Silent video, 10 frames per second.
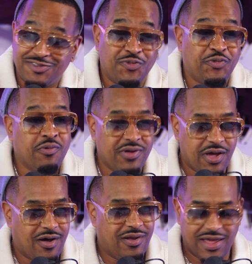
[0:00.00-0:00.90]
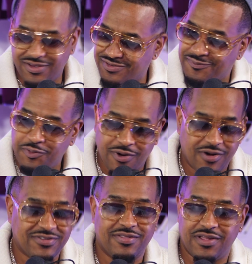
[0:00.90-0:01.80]
And it's a few of y'all. Like there's a few
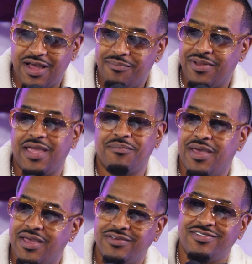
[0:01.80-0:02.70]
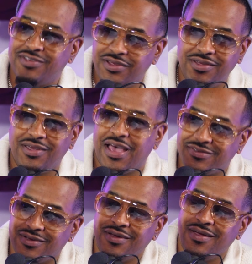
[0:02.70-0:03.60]
girls out there that I'm like, man, she
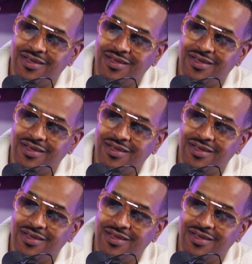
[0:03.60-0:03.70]
has a